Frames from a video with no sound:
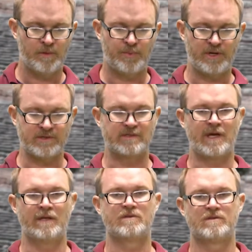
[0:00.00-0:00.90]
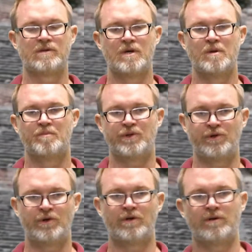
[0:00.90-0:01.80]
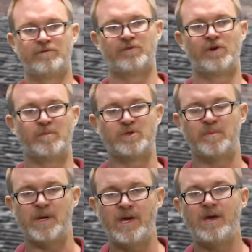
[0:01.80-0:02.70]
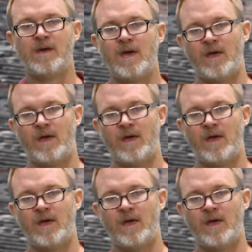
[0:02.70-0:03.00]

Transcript: present tense plural of the verb to be,